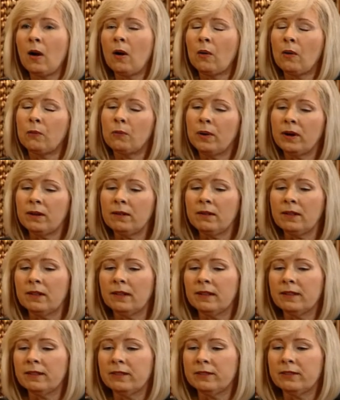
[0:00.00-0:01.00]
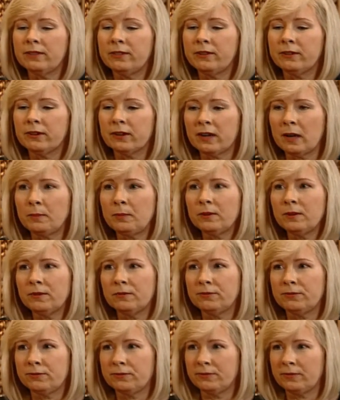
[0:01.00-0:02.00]
Well, there are a couple
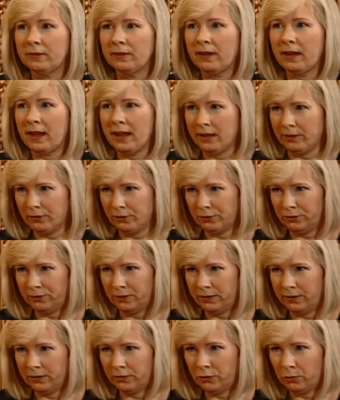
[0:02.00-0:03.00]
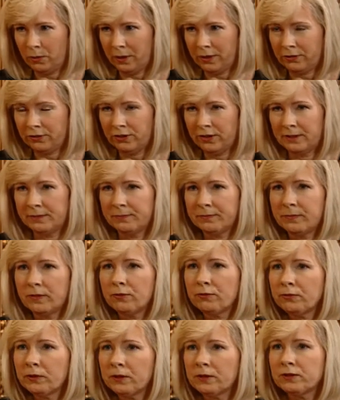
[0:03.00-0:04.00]
of answers to this question.
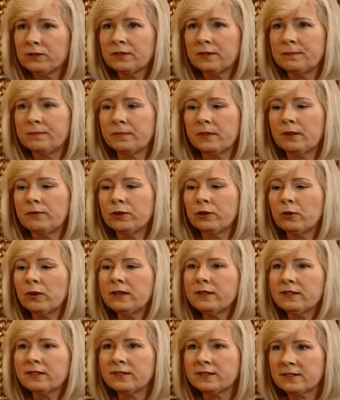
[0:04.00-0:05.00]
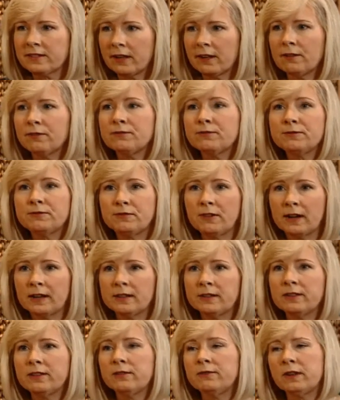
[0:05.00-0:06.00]
First, if you're going to
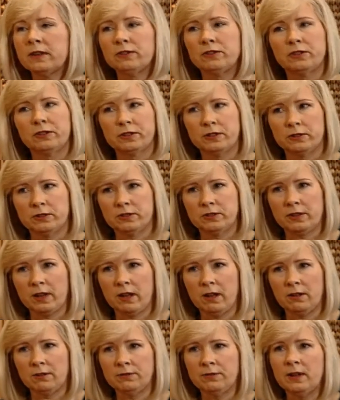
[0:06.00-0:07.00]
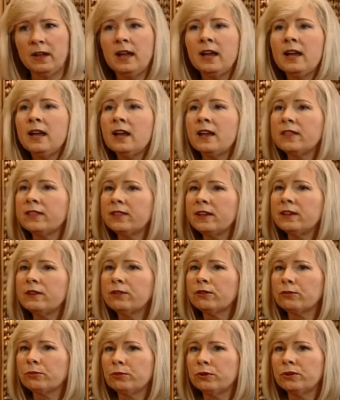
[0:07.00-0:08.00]
self-fund the venture yourself, think
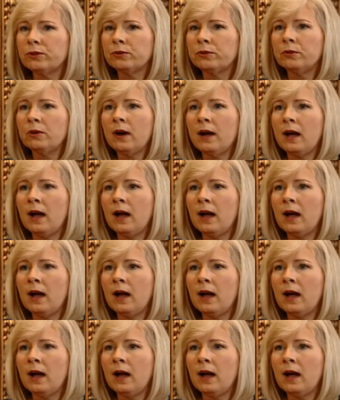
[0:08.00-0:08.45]
through